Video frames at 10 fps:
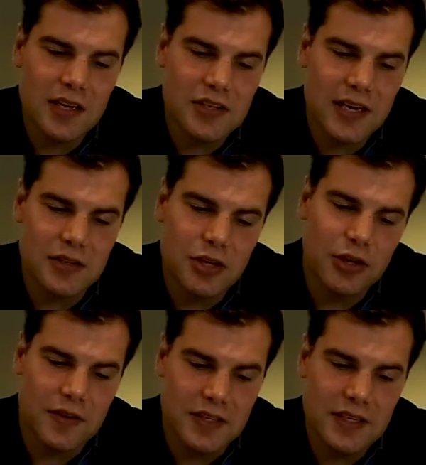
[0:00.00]
a second to
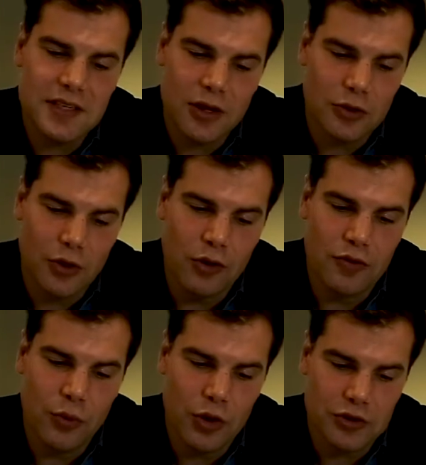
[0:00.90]
look at the details of
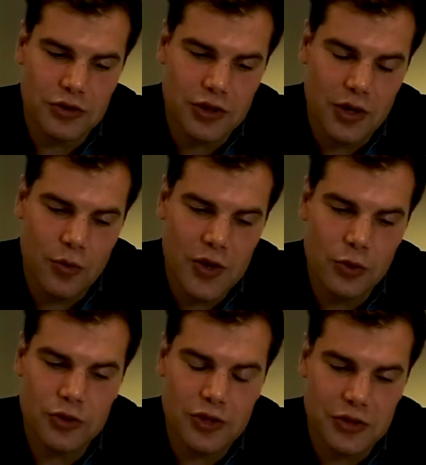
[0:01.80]
the watch, we
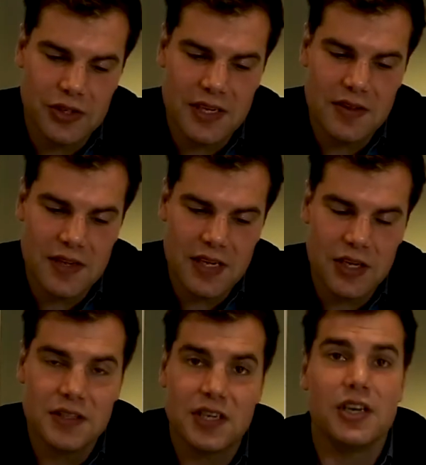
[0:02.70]
also see the
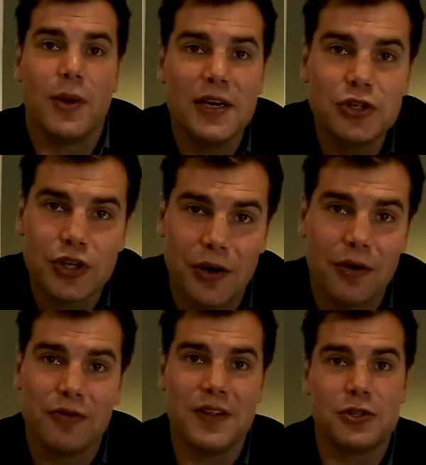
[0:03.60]
continuation
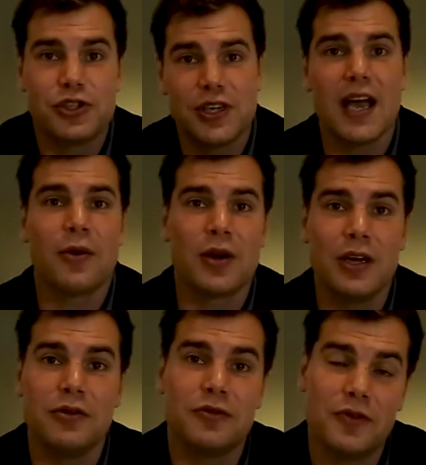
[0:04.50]
of this sharing
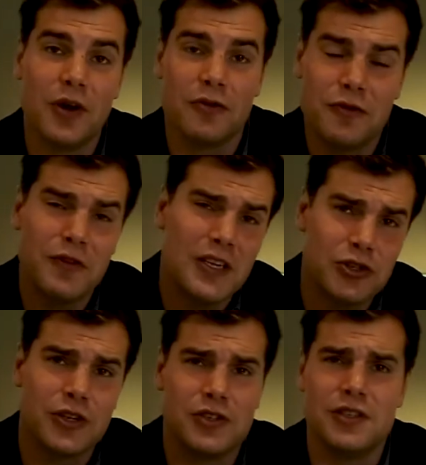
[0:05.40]
of
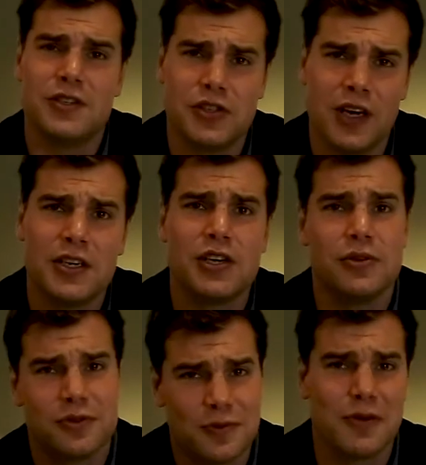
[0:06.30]
features and design
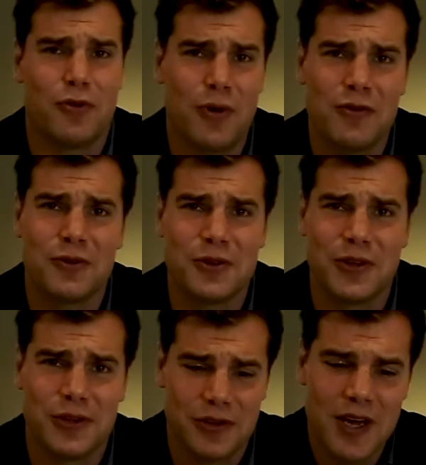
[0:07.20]
cues from different
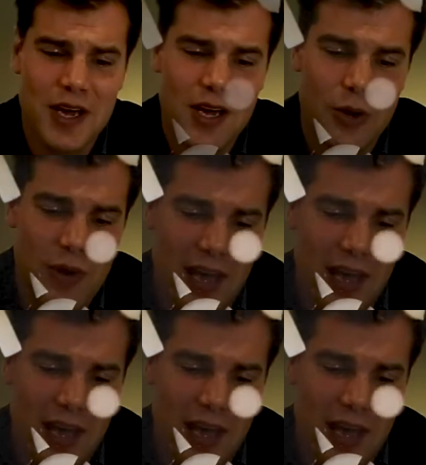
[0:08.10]
references. We